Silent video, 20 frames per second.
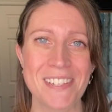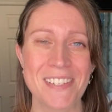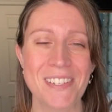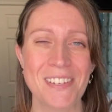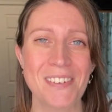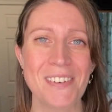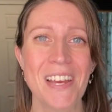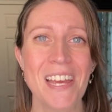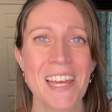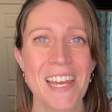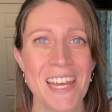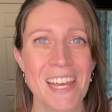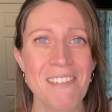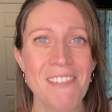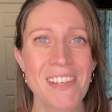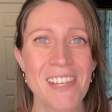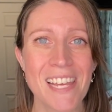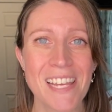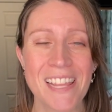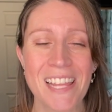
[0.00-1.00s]
So
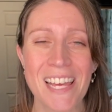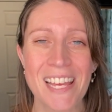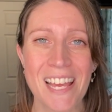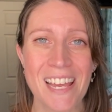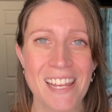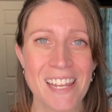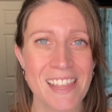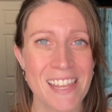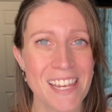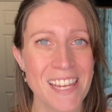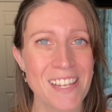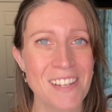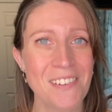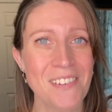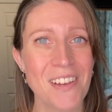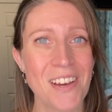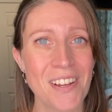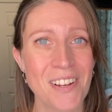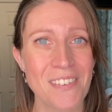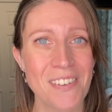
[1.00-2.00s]
if you like that kind of thing and you're
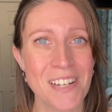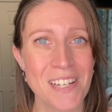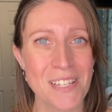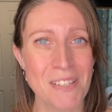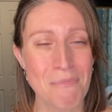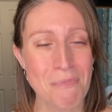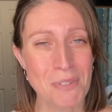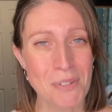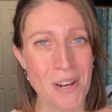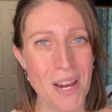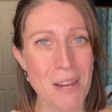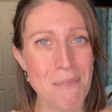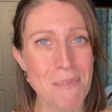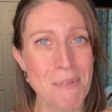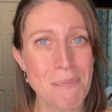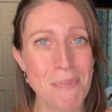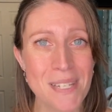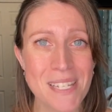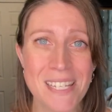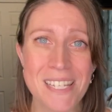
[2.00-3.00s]
not already
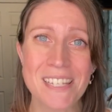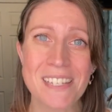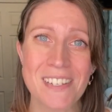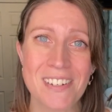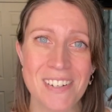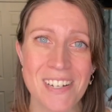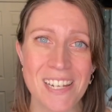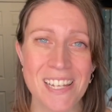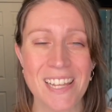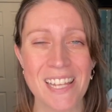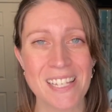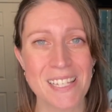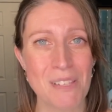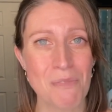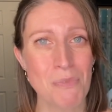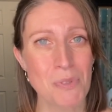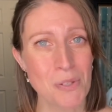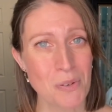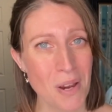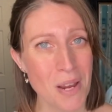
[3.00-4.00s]
subscribed, please consider hitting that
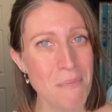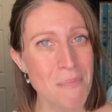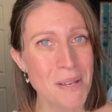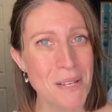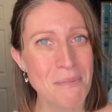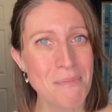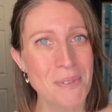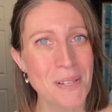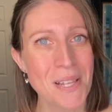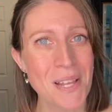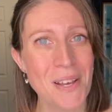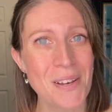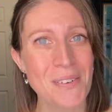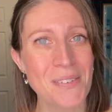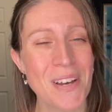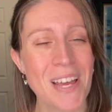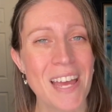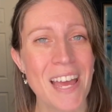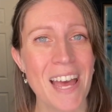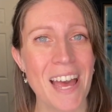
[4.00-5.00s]
subscribe button
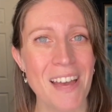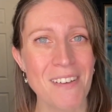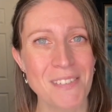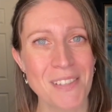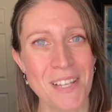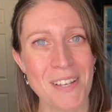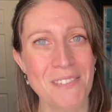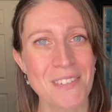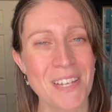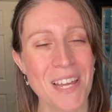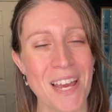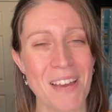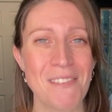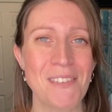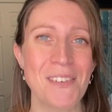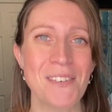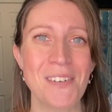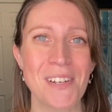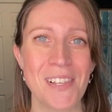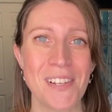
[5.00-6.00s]
below. I would love to have
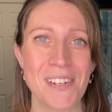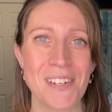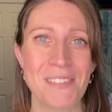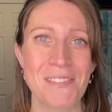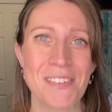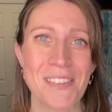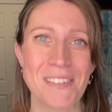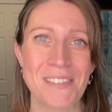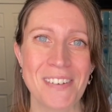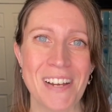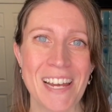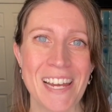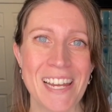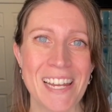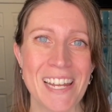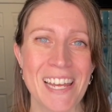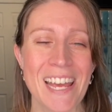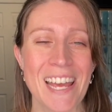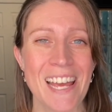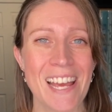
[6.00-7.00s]
you along for the
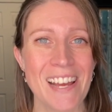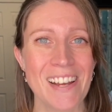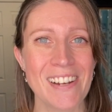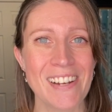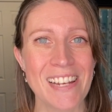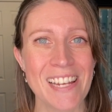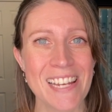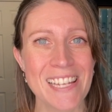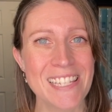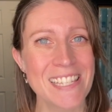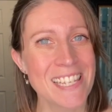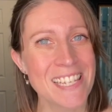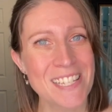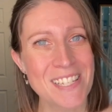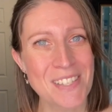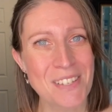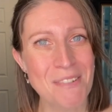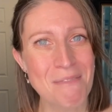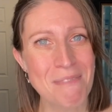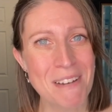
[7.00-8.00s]
ride. All right, guys,
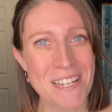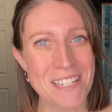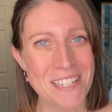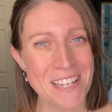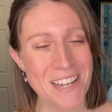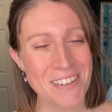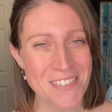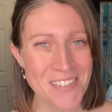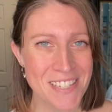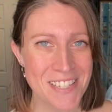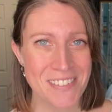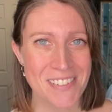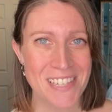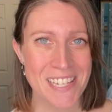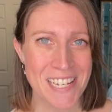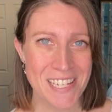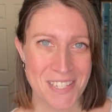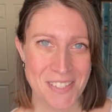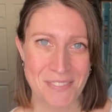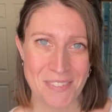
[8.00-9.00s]
thanks so much. I will see you in the
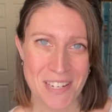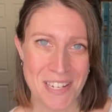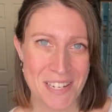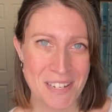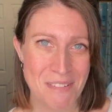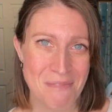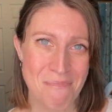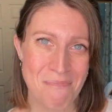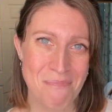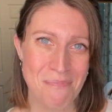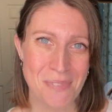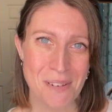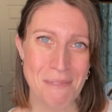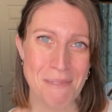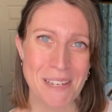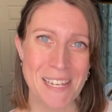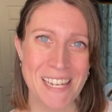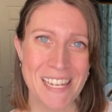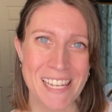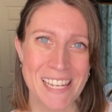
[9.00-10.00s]
next one.
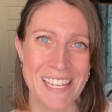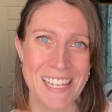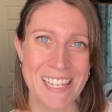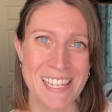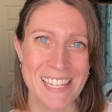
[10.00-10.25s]
Bye-bye.